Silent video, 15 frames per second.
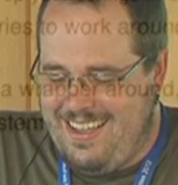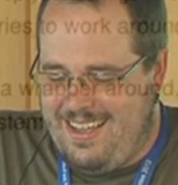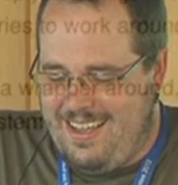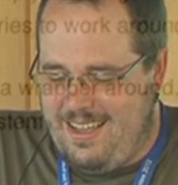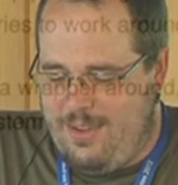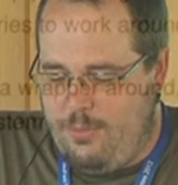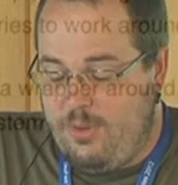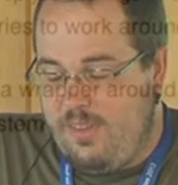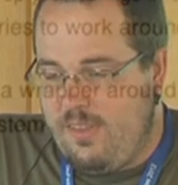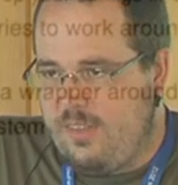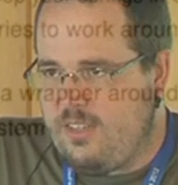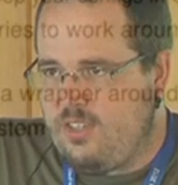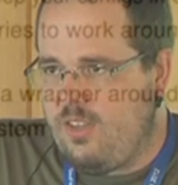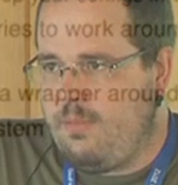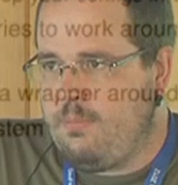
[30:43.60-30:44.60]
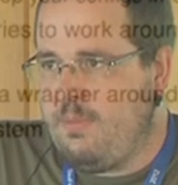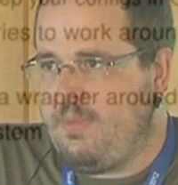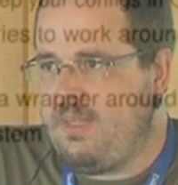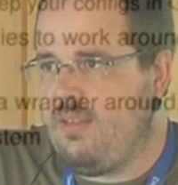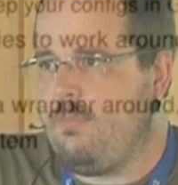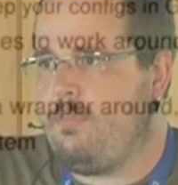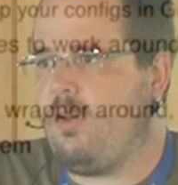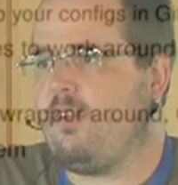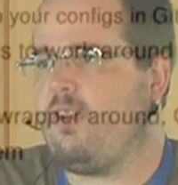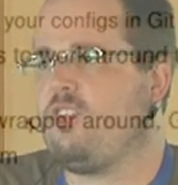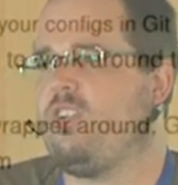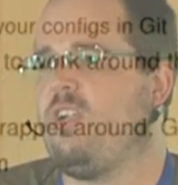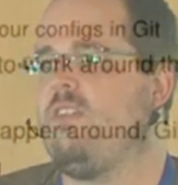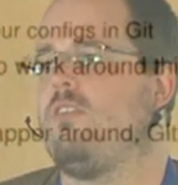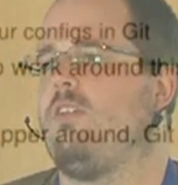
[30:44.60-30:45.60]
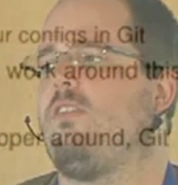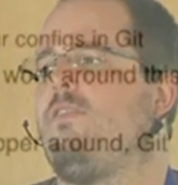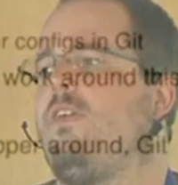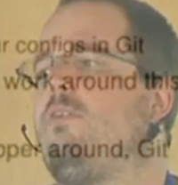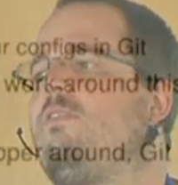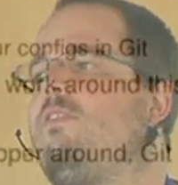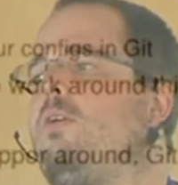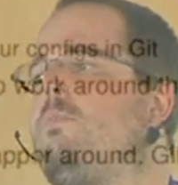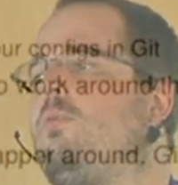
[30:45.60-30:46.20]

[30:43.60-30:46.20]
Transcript: uh, VCSH is implemented in POSIX shell, so it's very, very